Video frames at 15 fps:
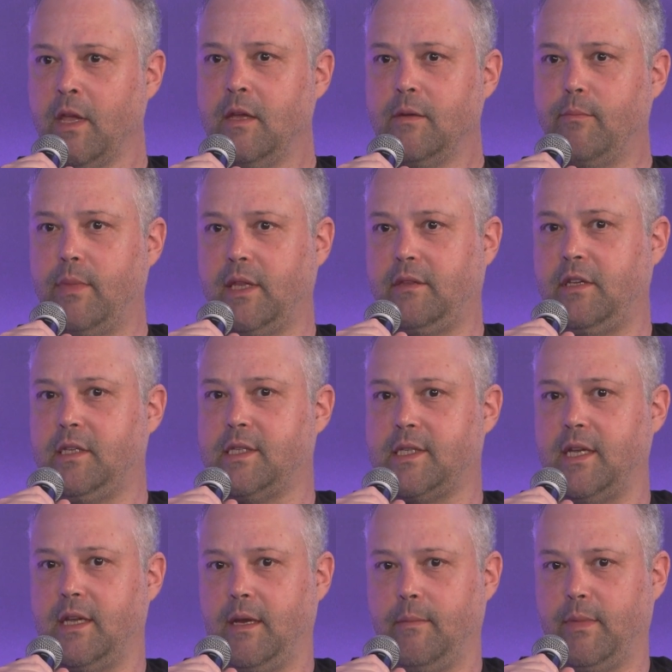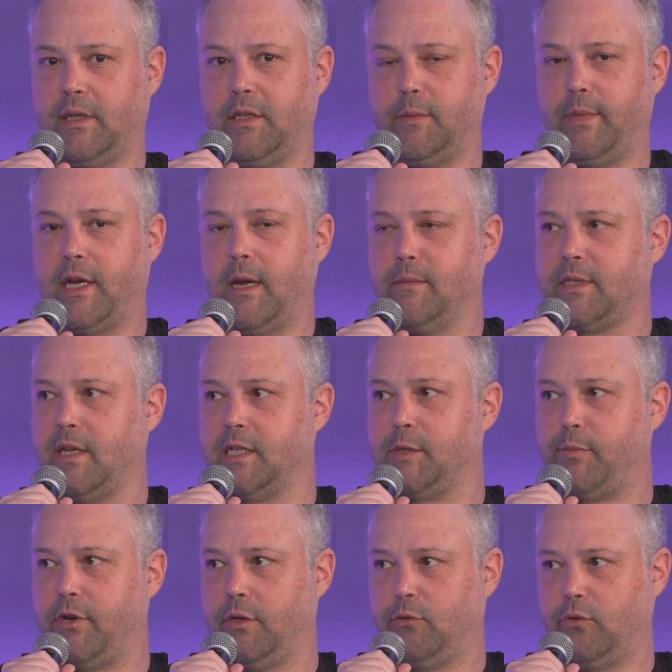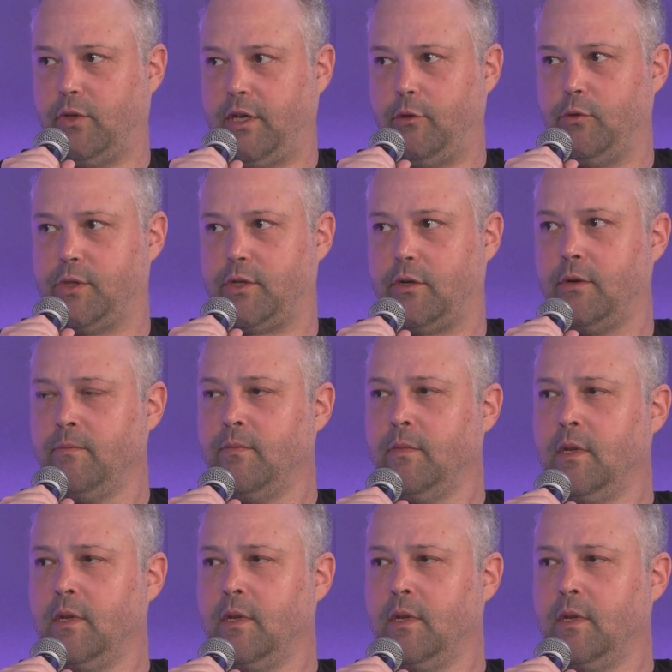But it becomes transparent to the user.